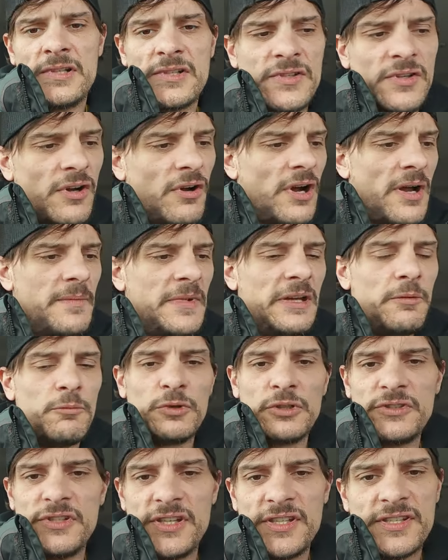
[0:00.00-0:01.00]
So I mean,
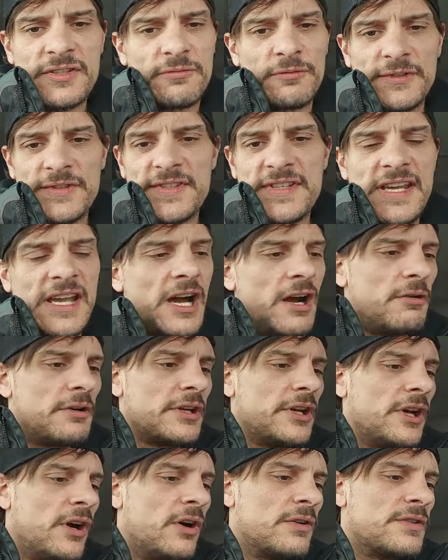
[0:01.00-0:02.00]
we'll just we'll see how
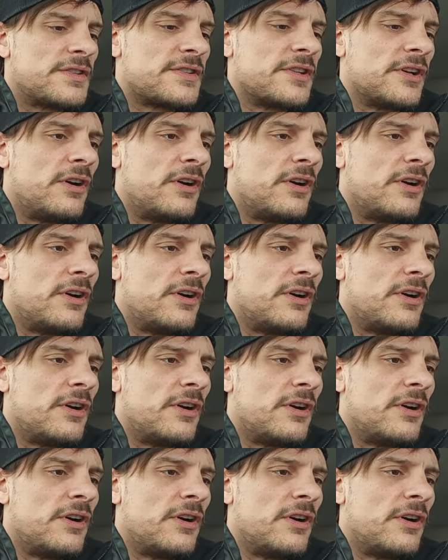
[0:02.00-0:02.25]
it goes.